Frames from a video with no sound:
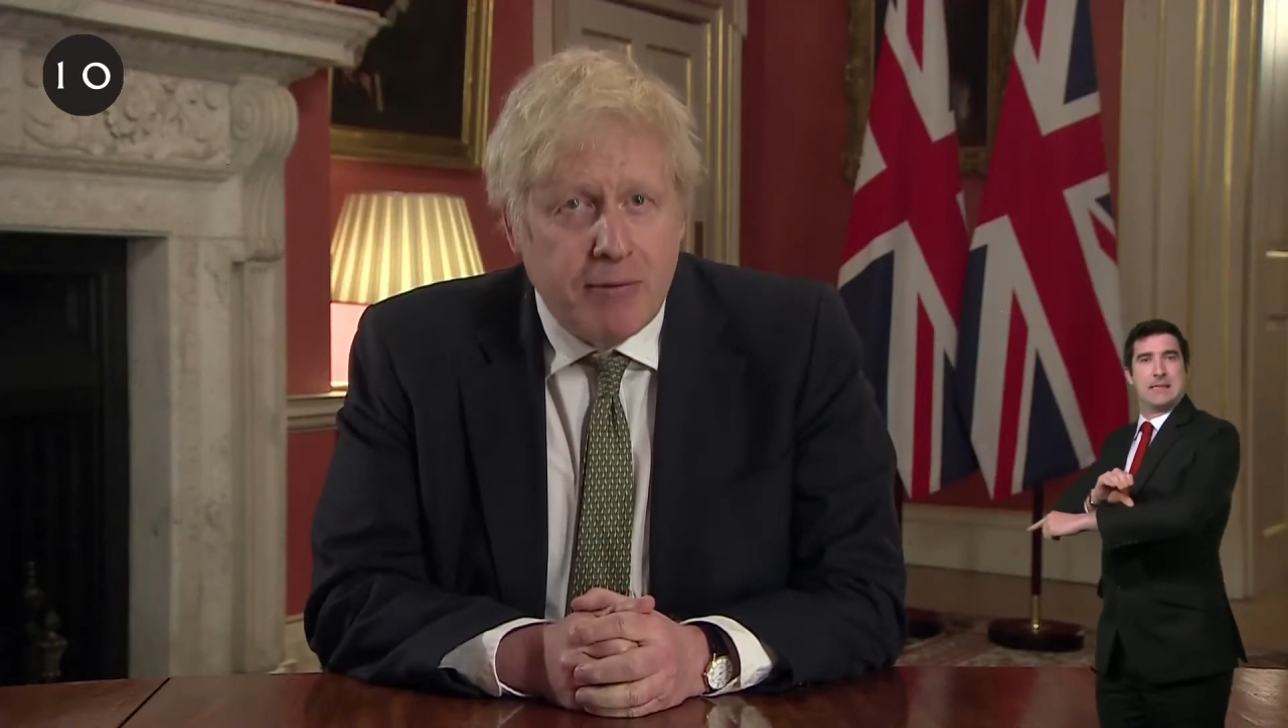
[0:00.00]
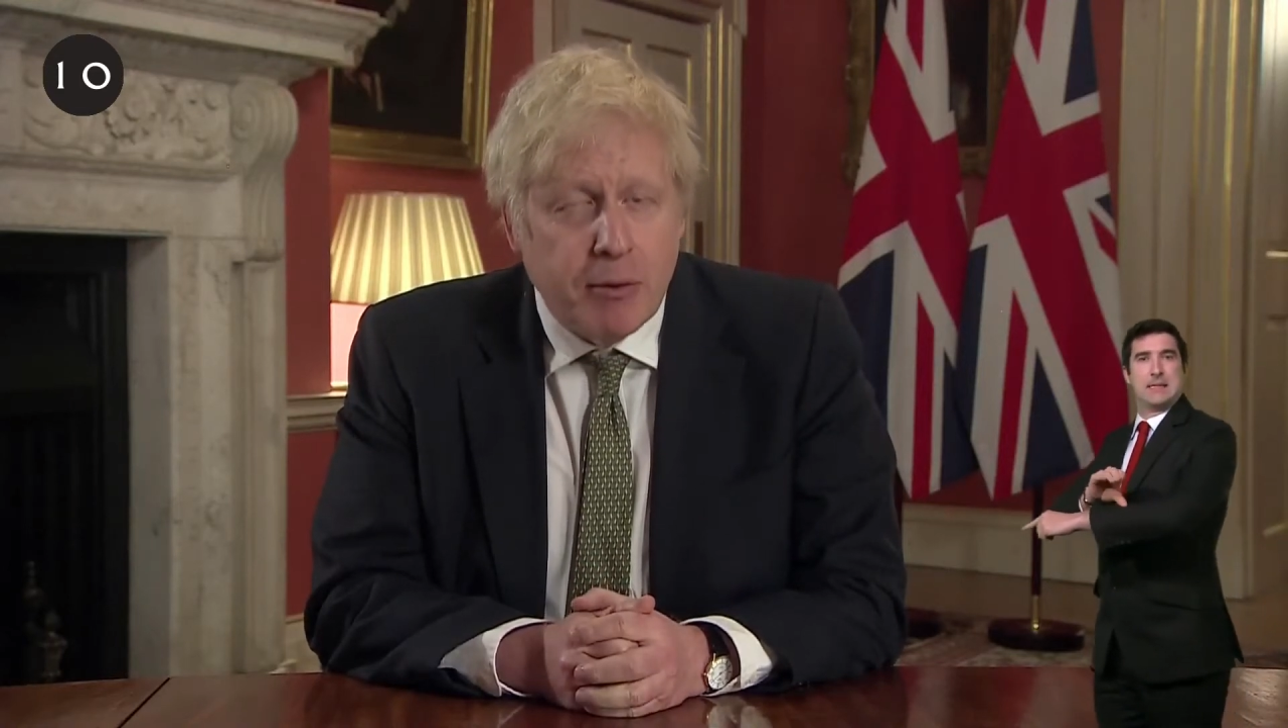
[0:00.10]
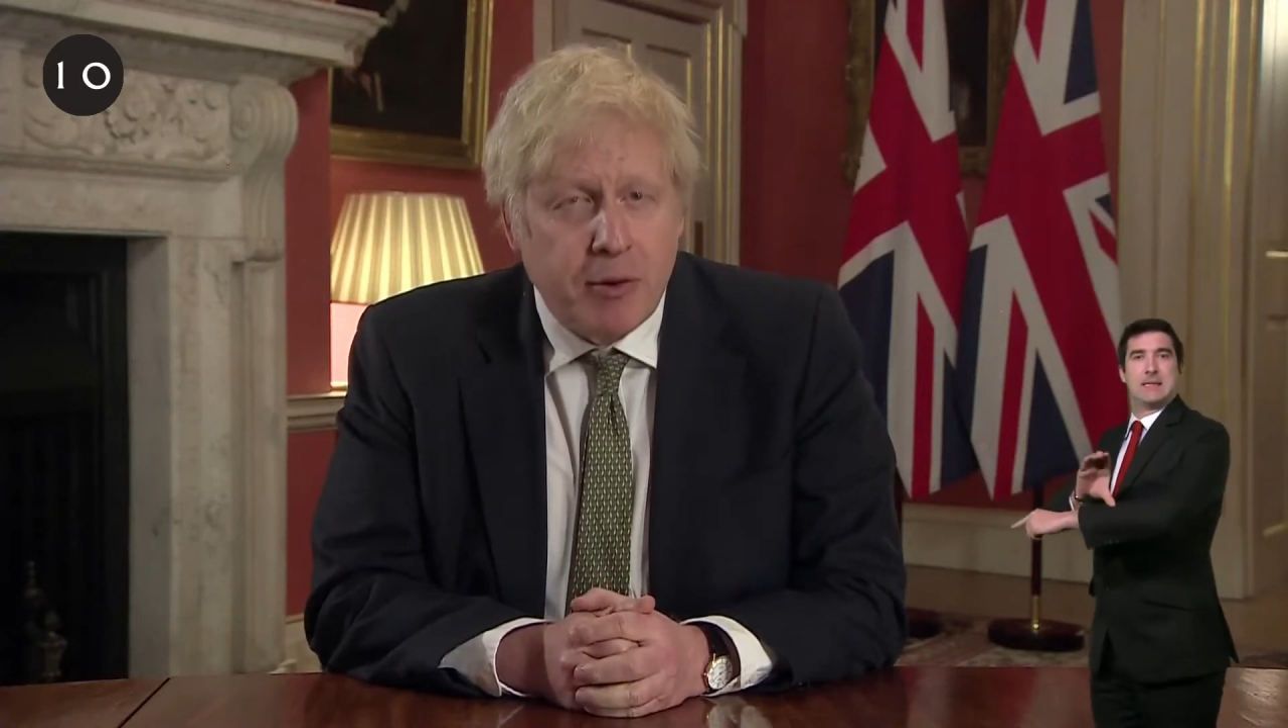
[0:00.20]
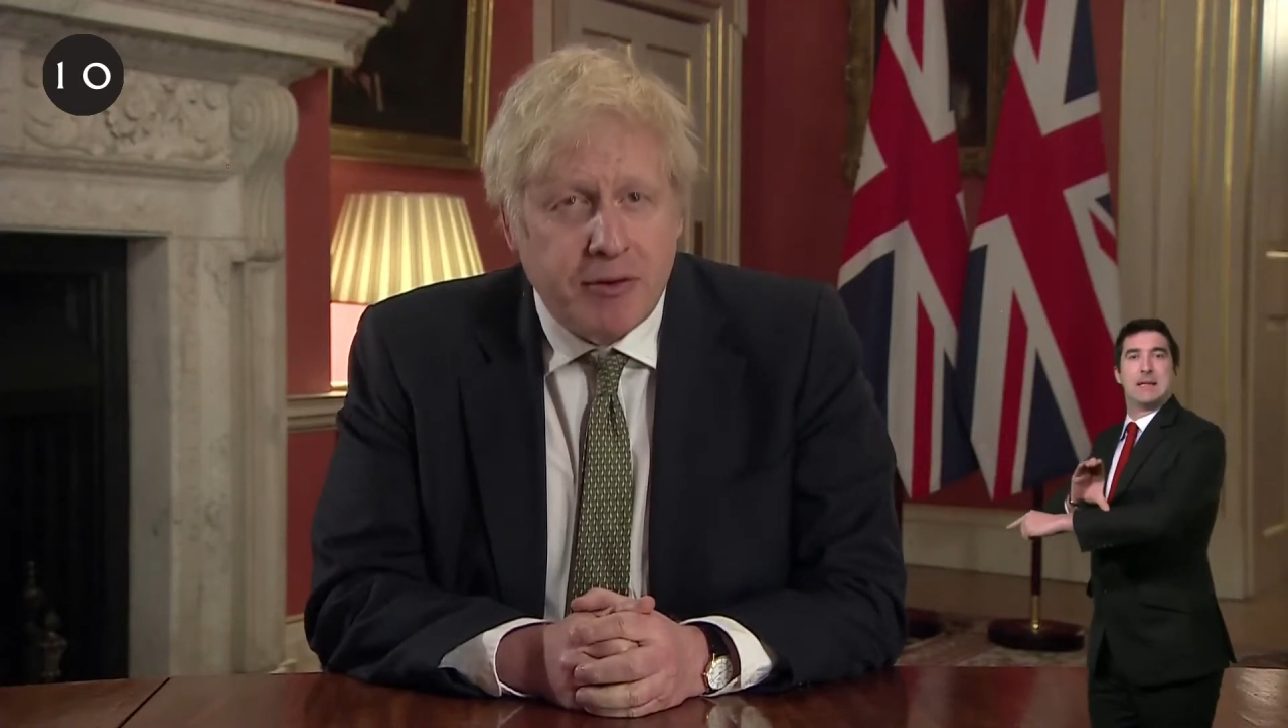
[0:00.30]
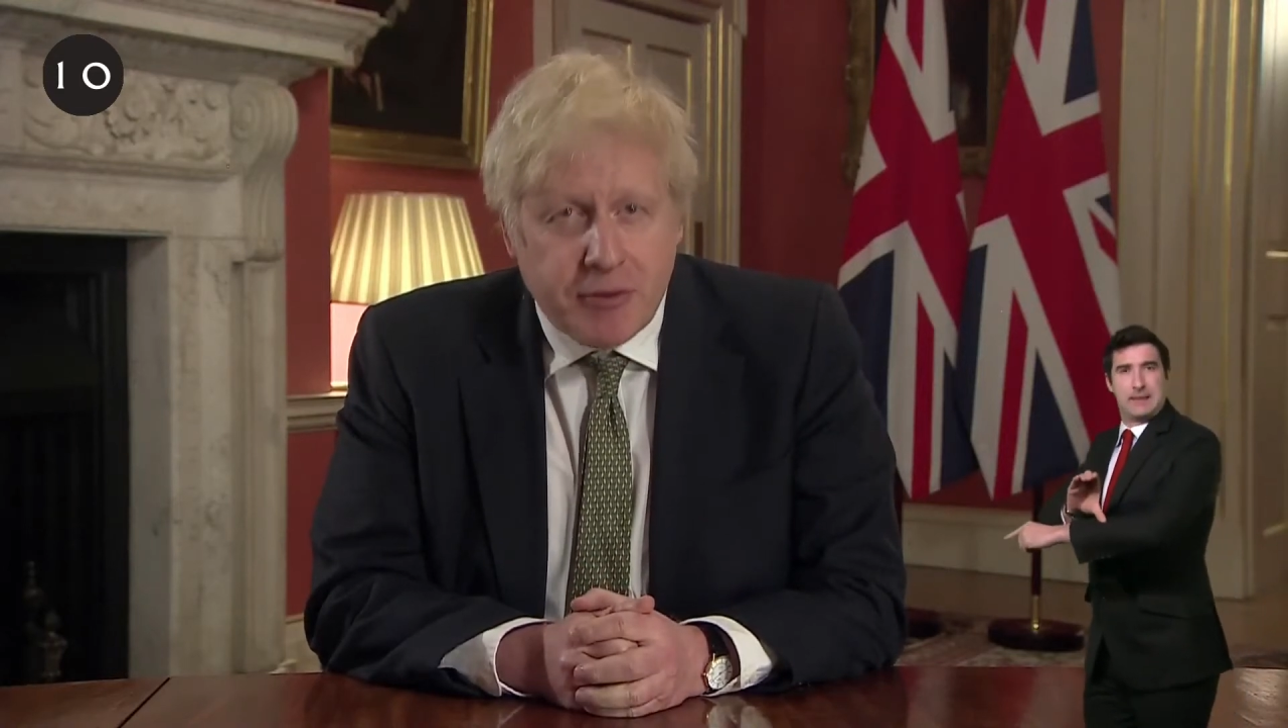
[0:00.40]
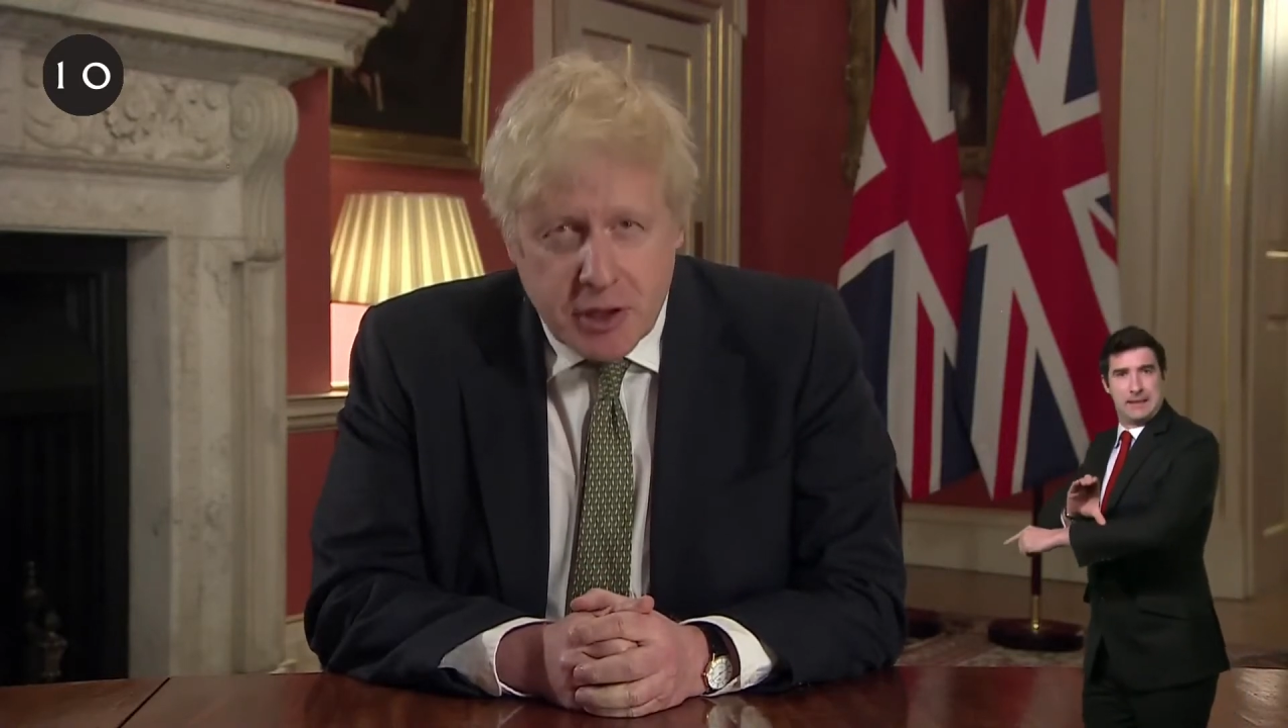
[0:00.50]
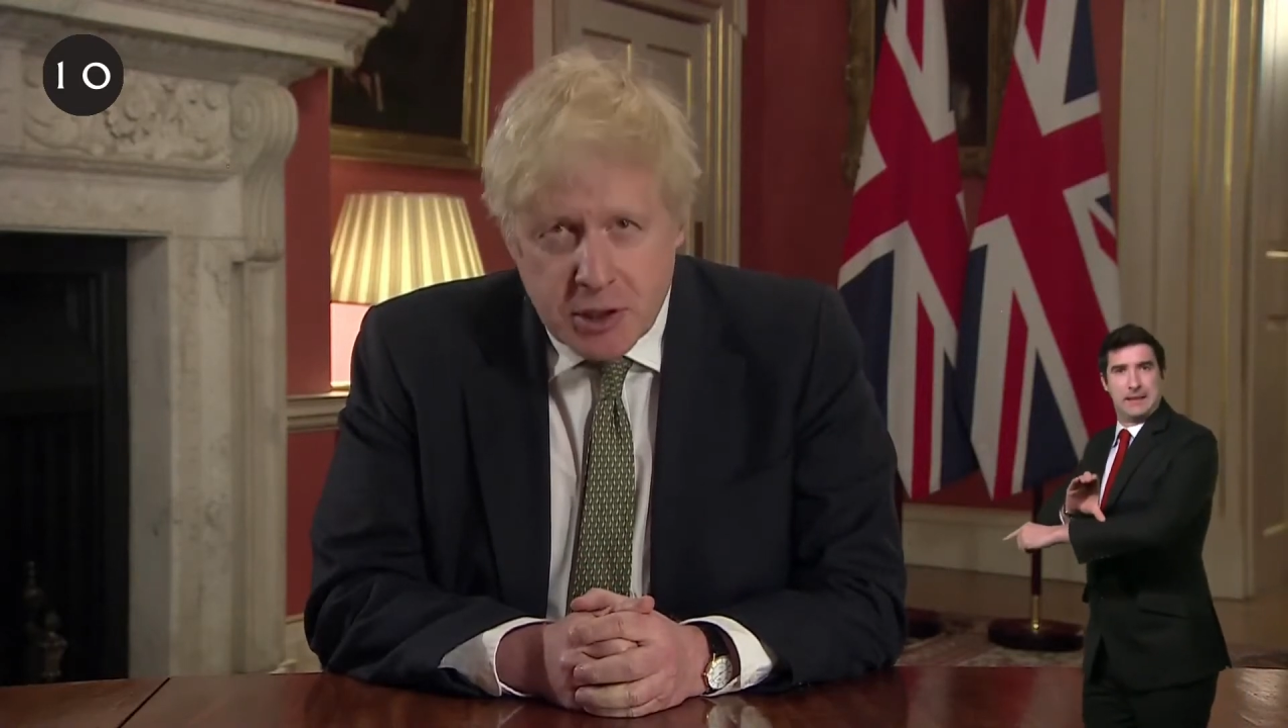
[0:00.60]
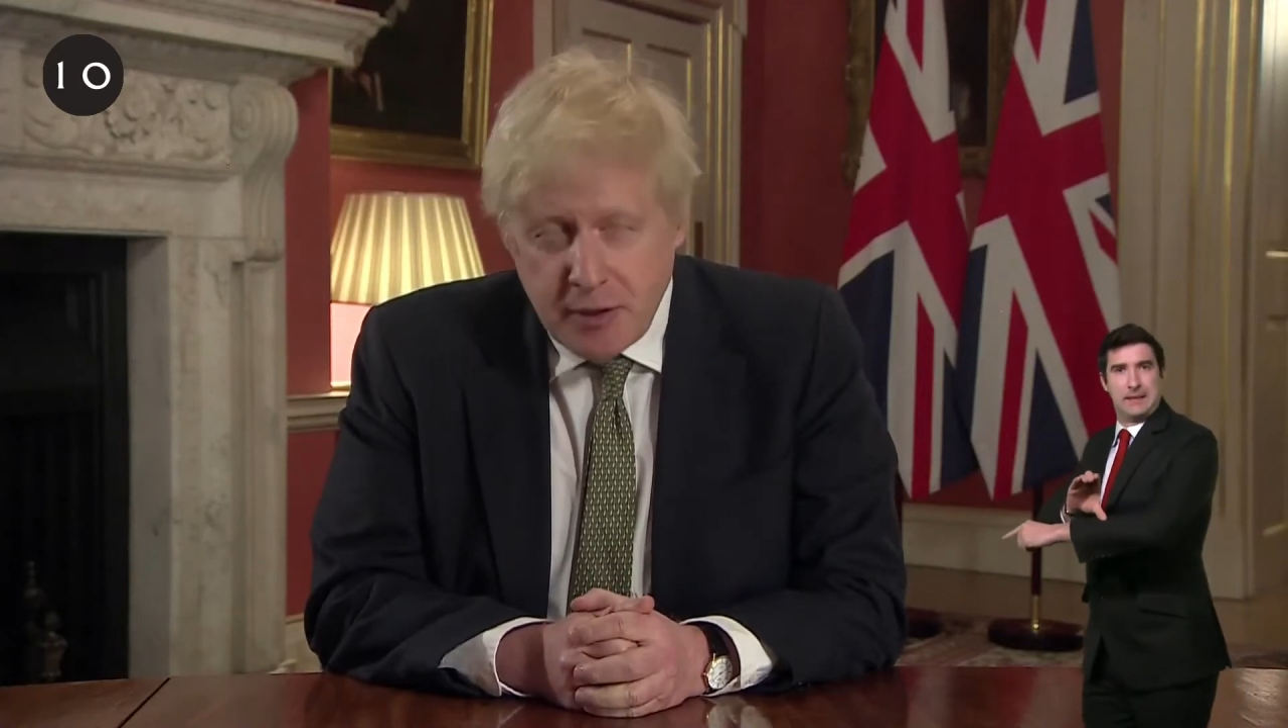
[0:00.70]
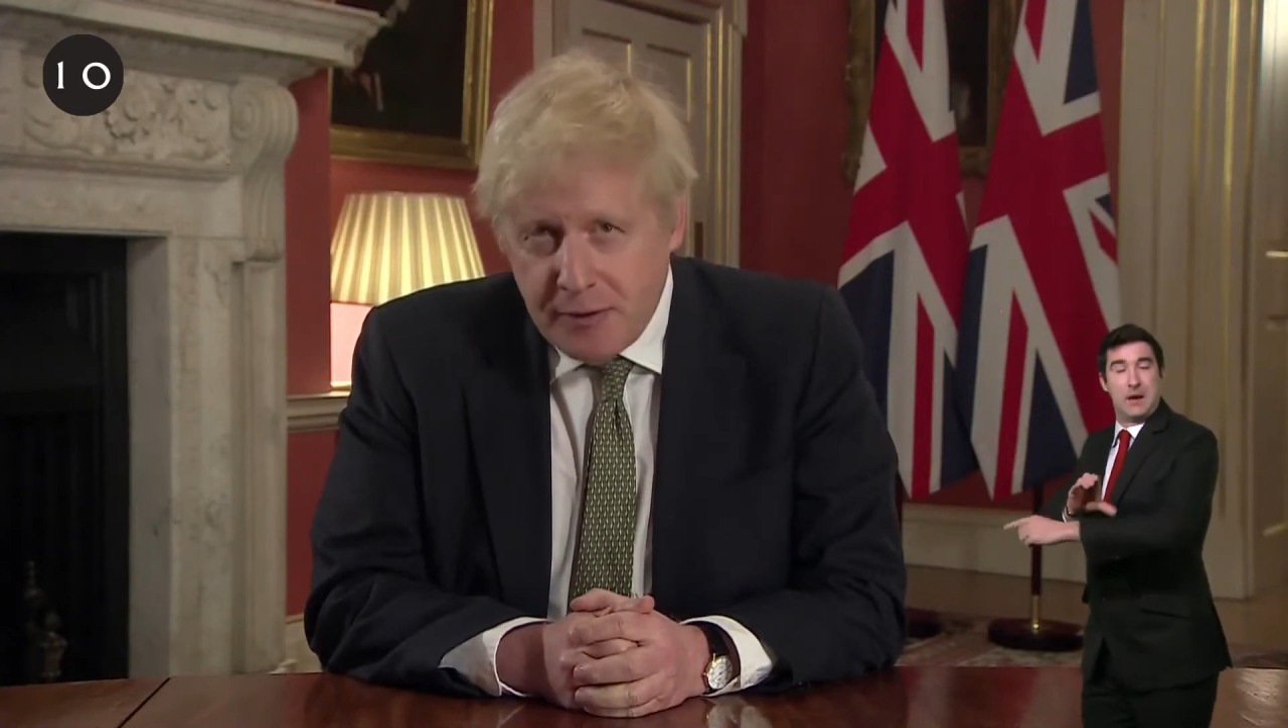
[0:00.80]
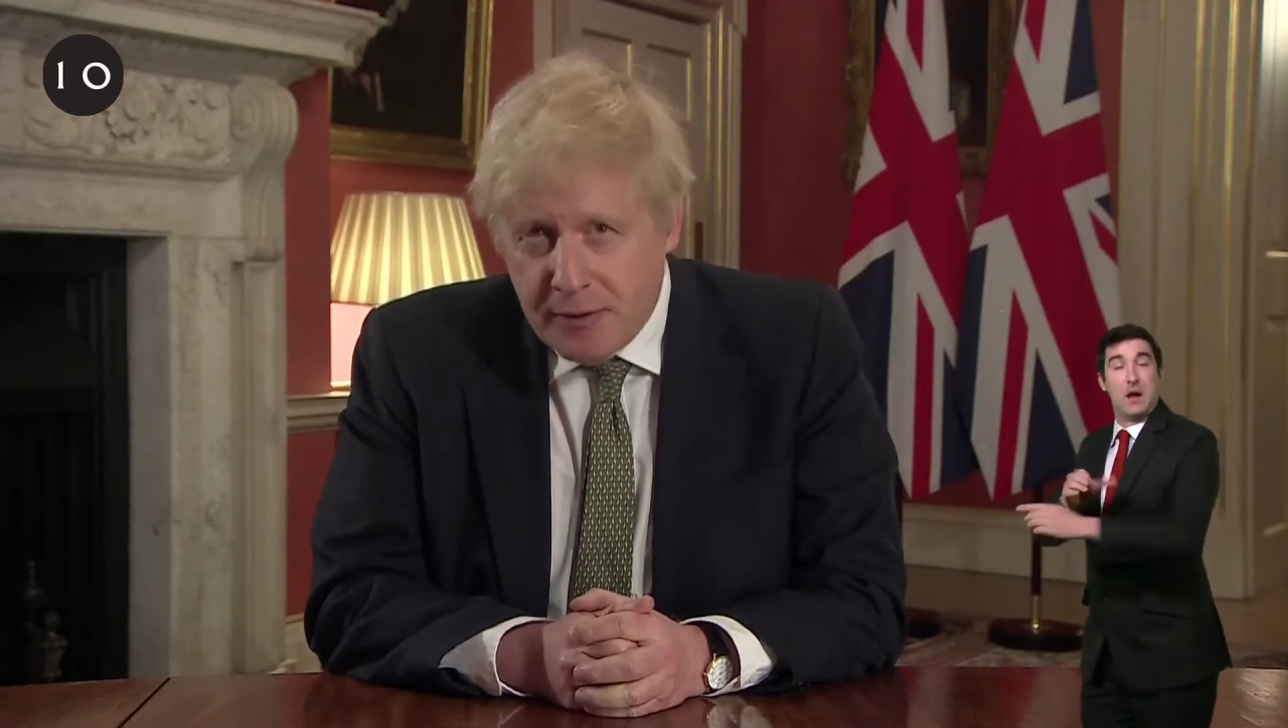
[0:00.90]

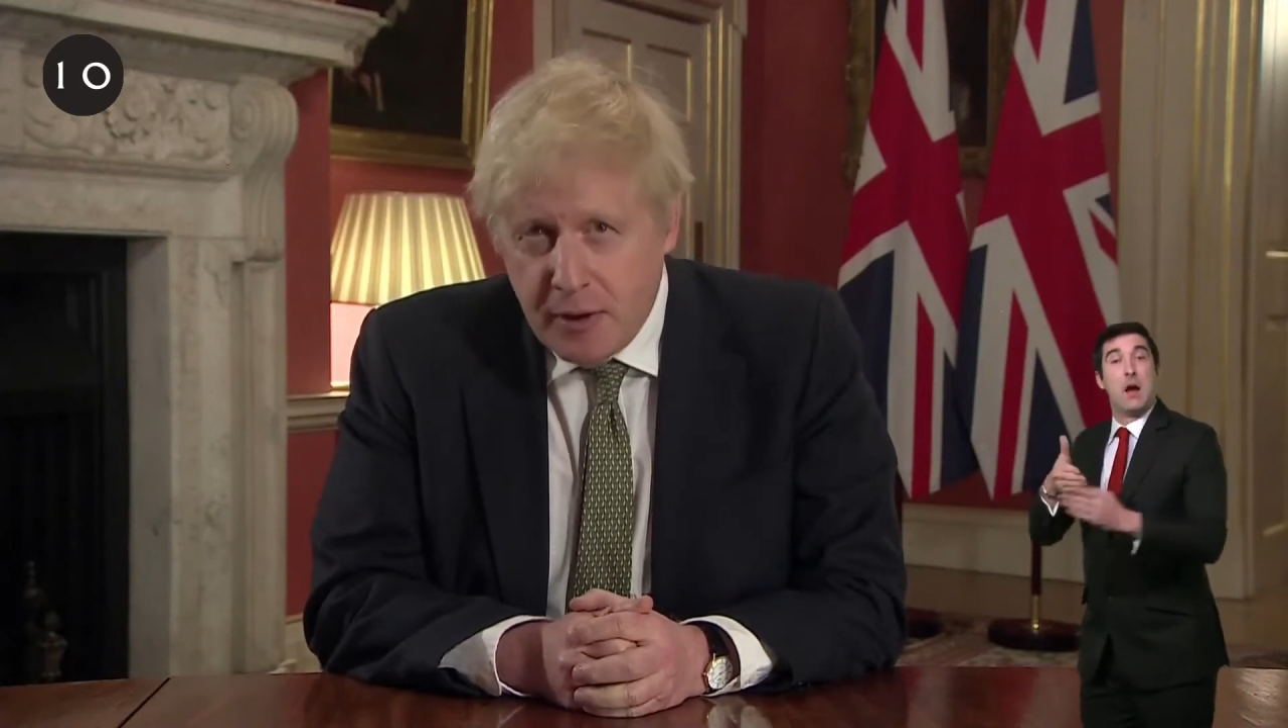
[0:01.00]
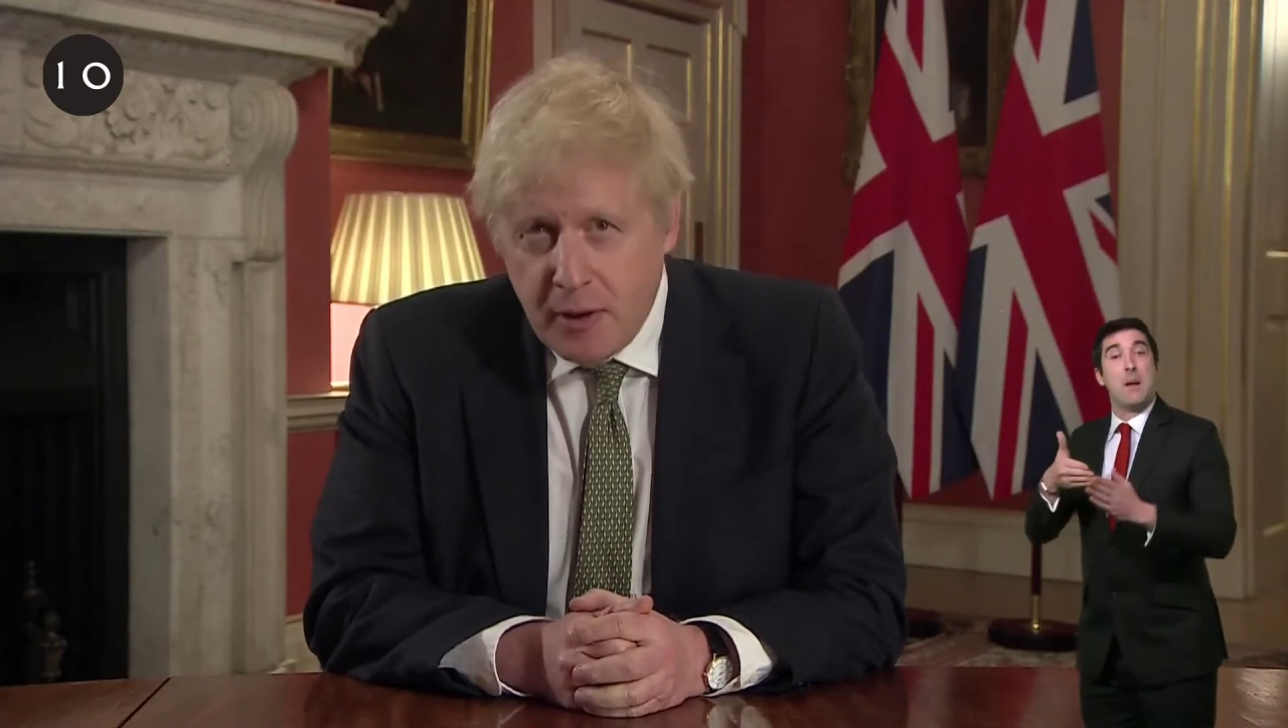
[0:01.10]
restrictions